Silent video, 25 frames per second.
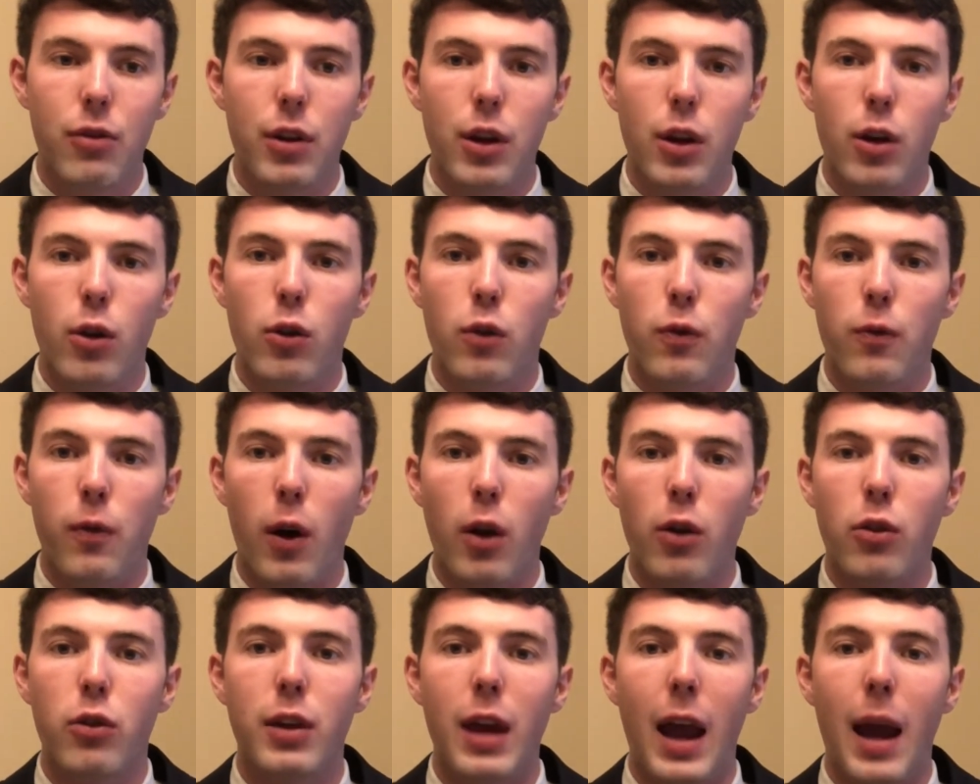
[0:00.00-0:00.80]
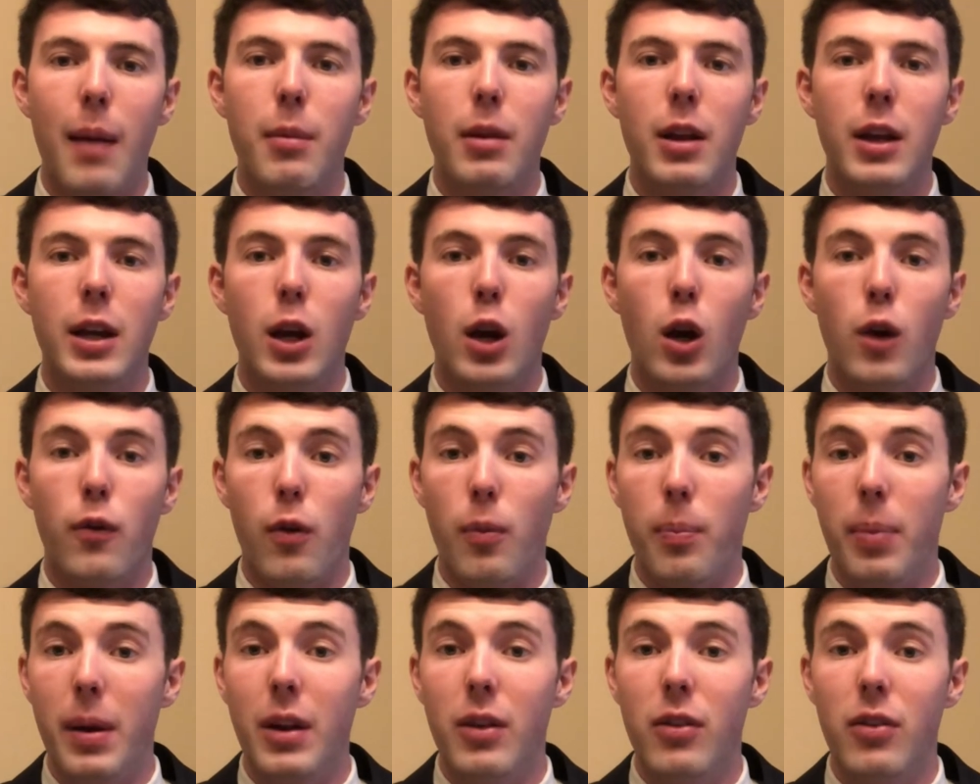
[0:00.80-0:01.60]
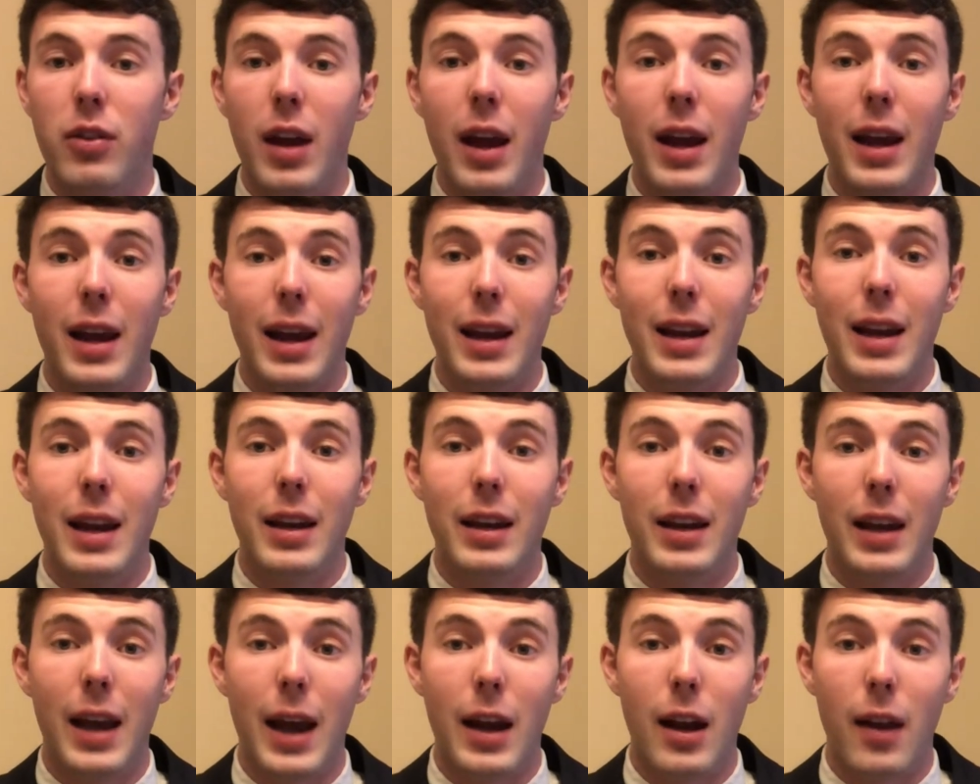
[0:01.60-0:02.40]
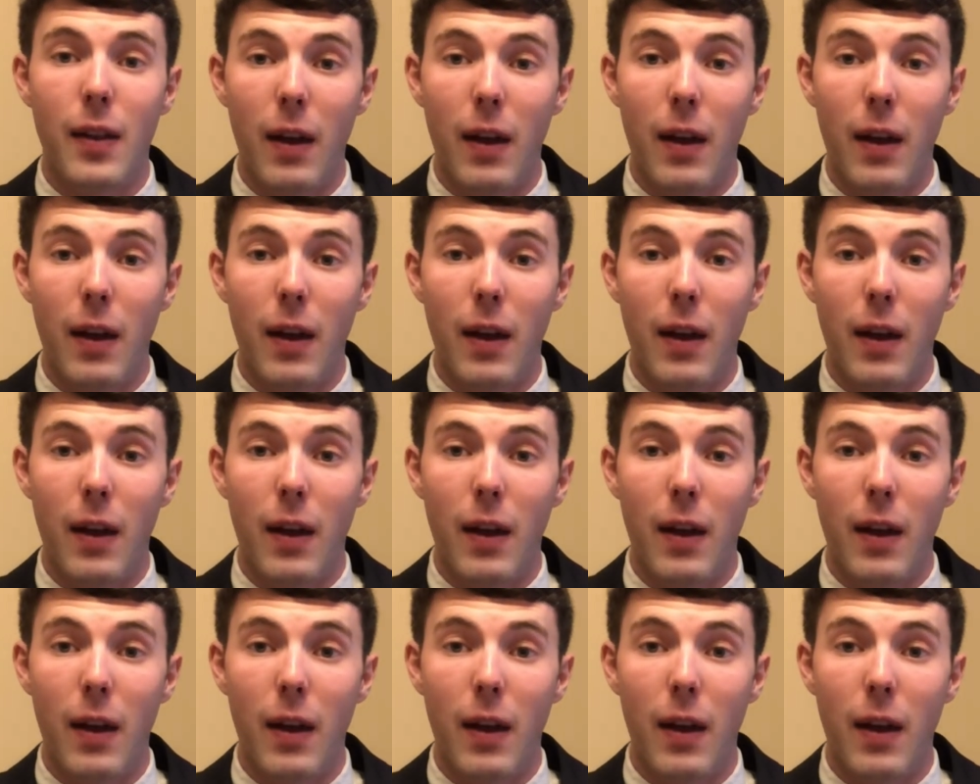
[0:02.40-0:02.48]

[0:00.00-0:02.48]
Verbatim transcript: year's first game of the year for Penn State and Indiana,